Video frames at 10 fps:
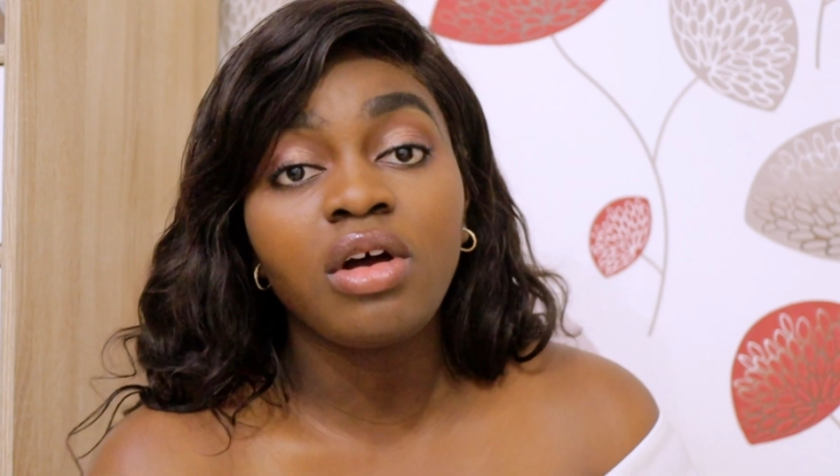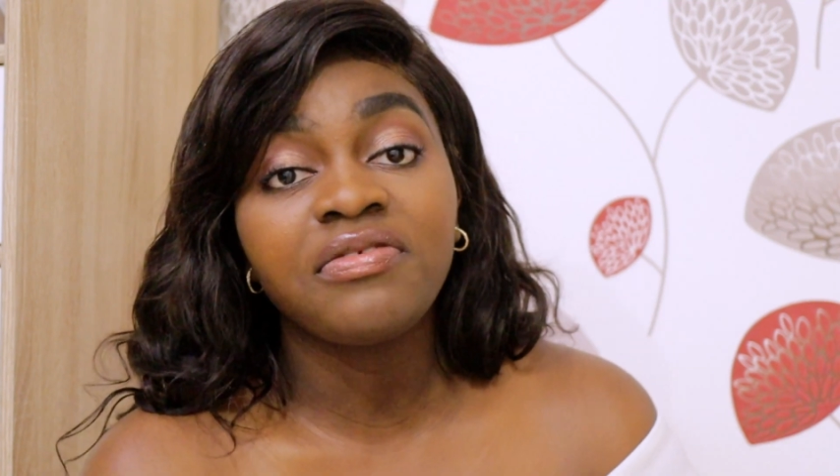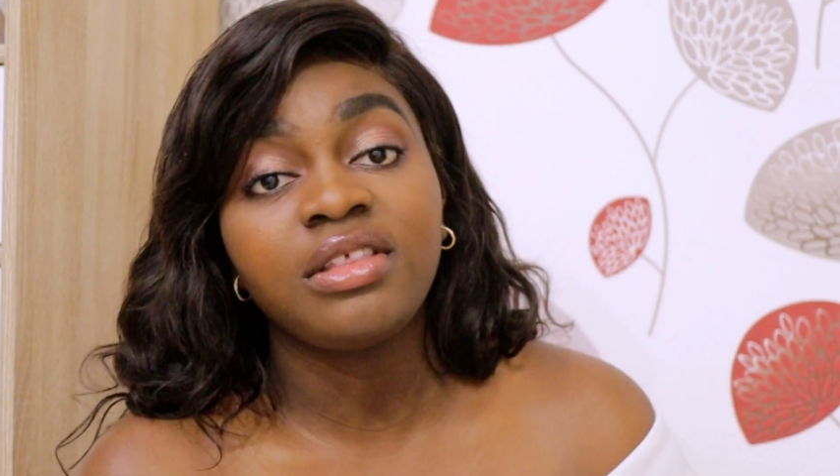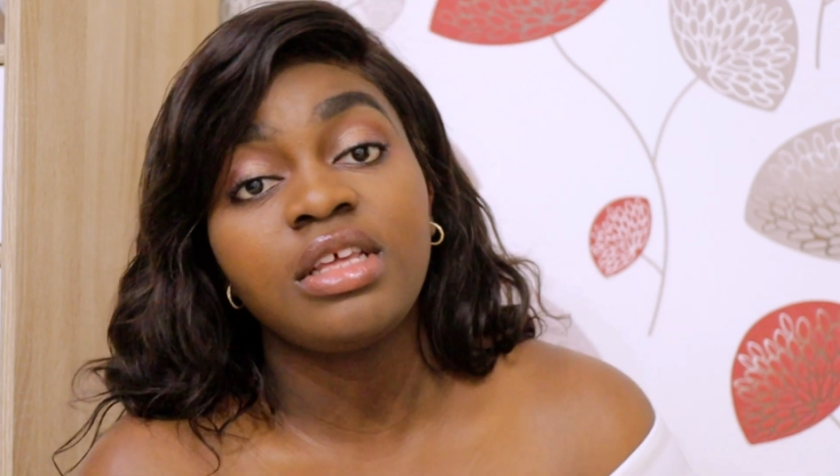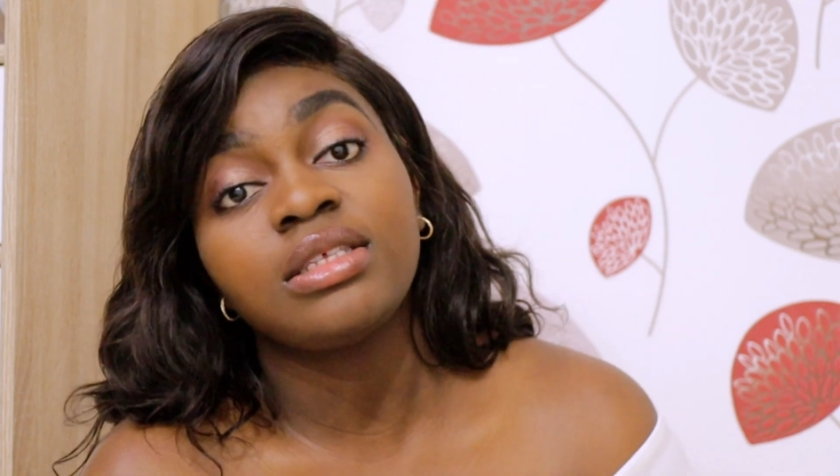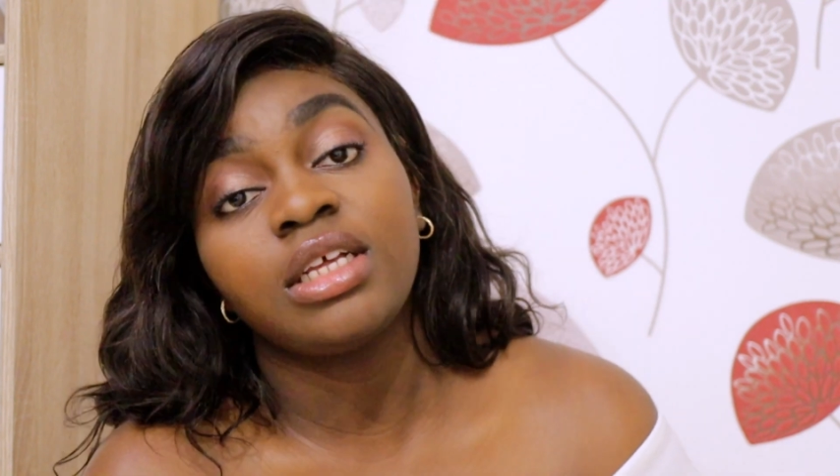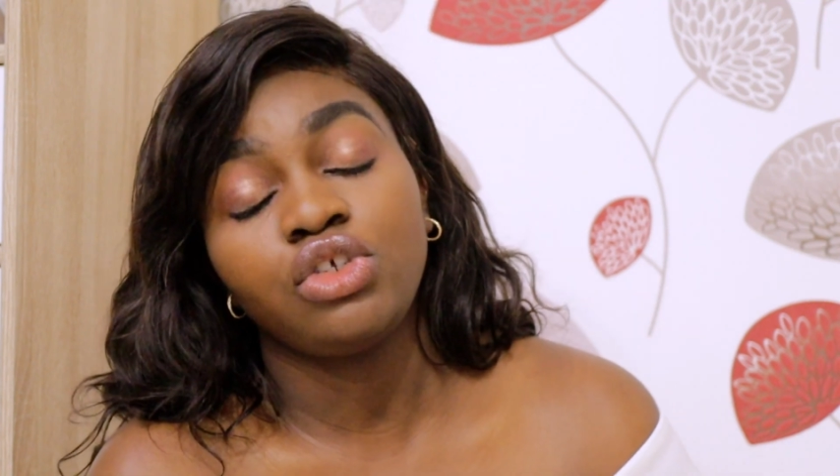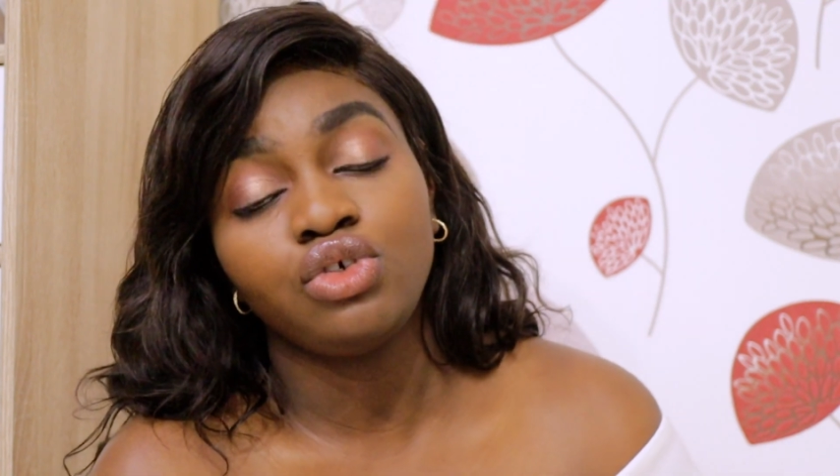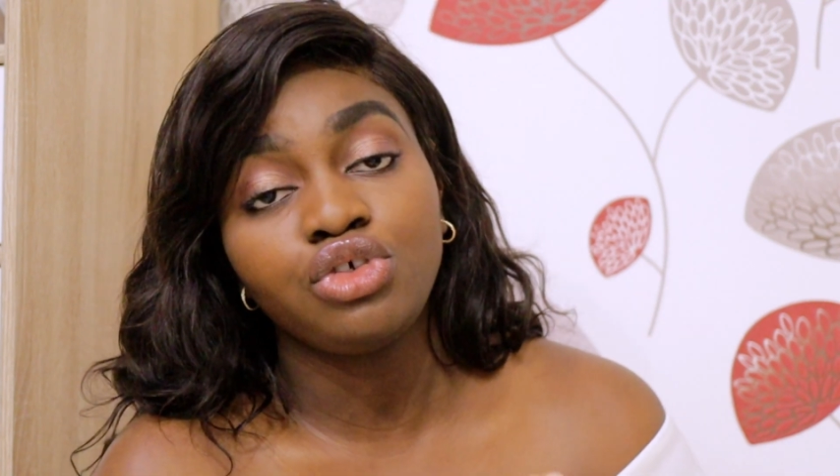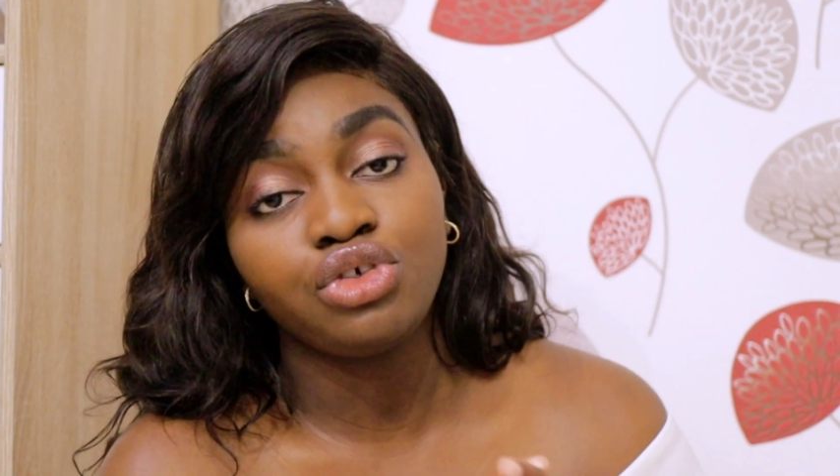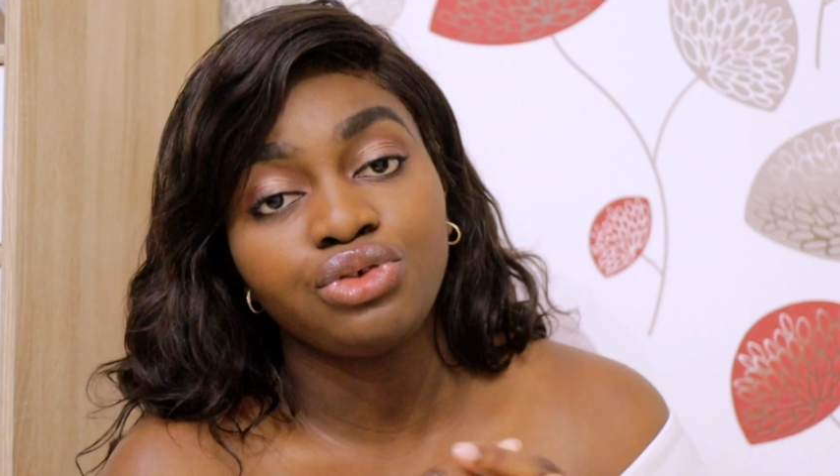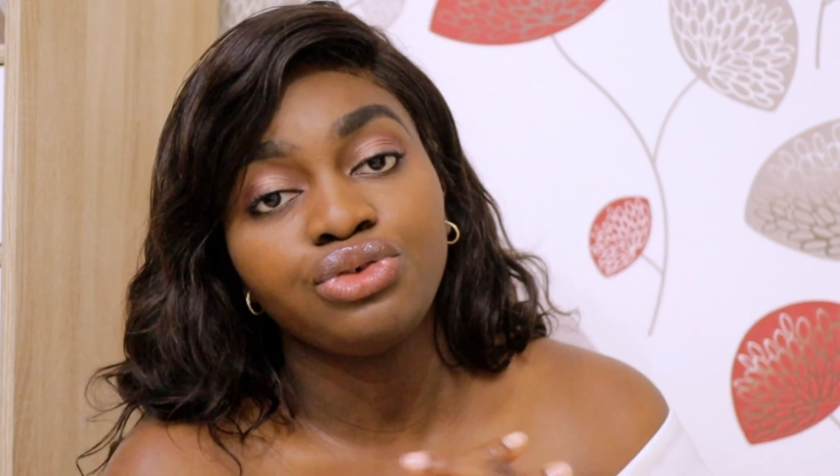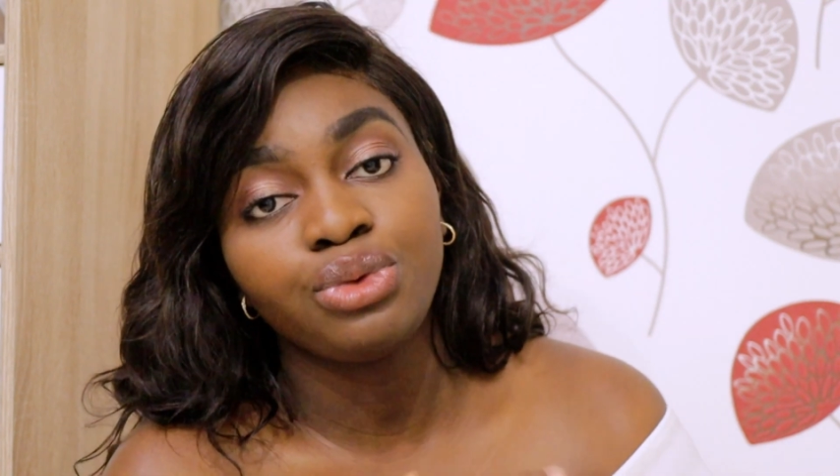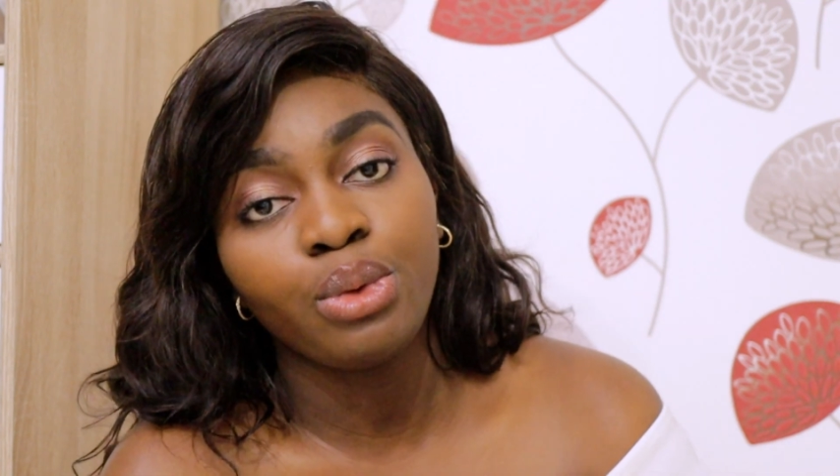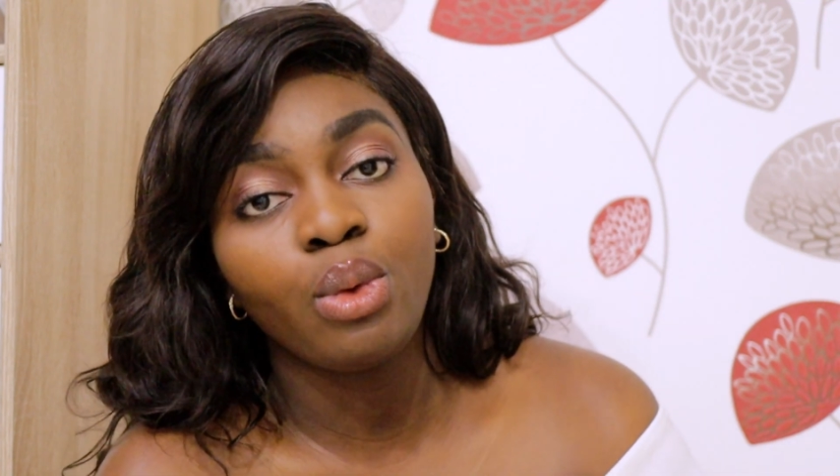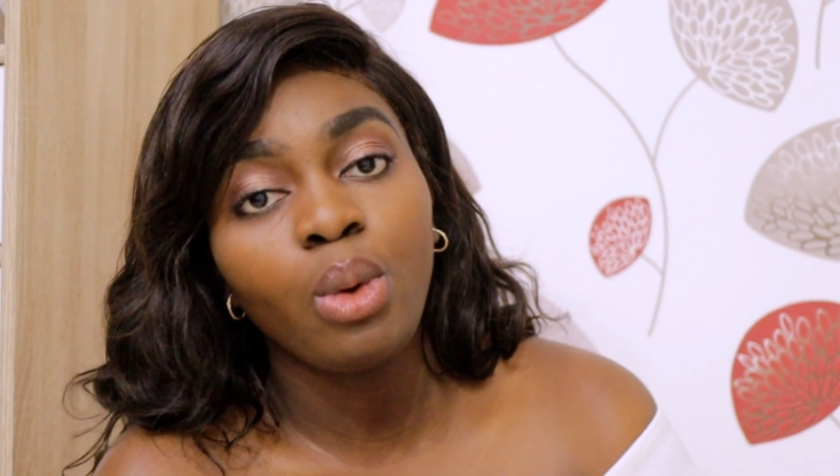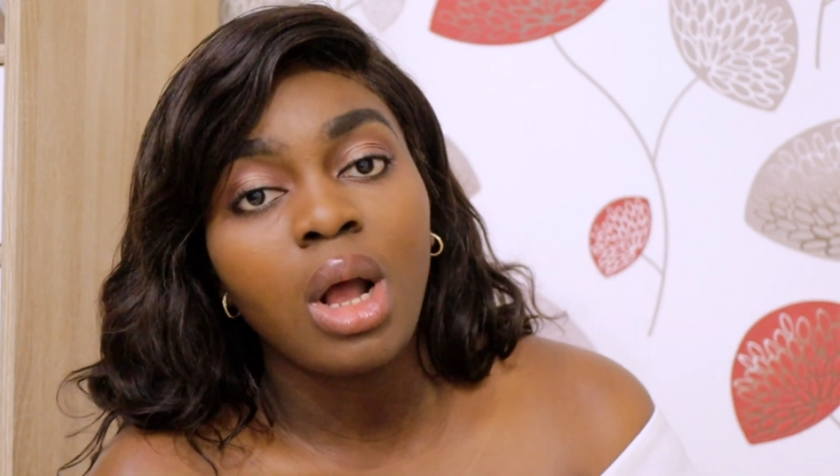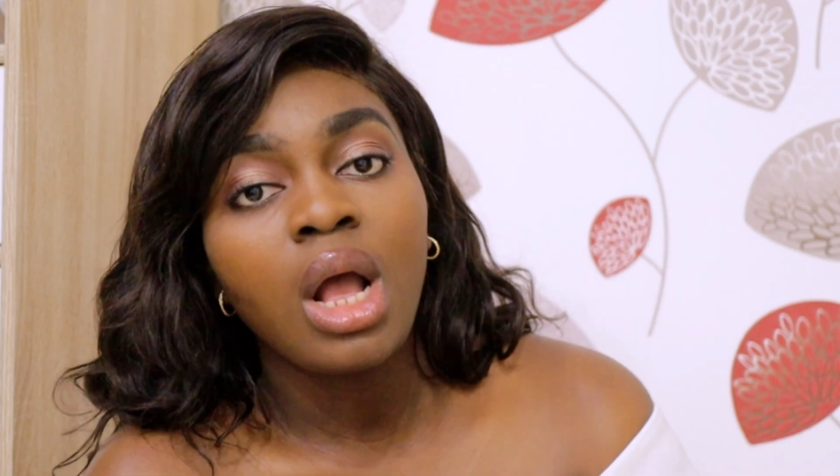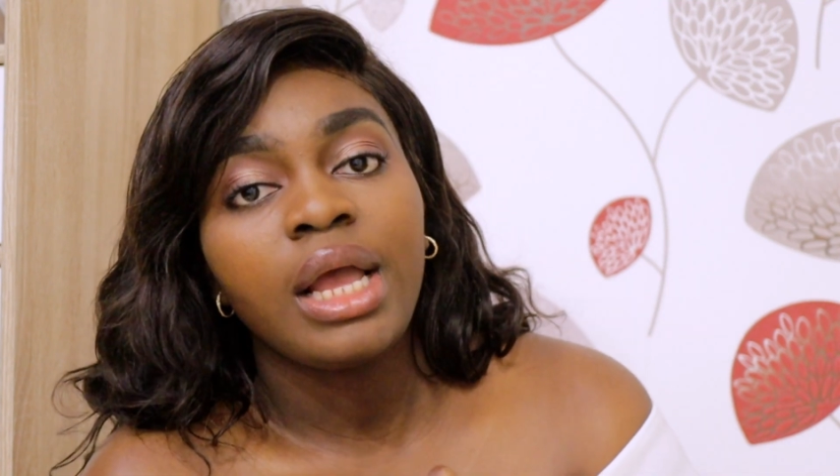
of the things that you should know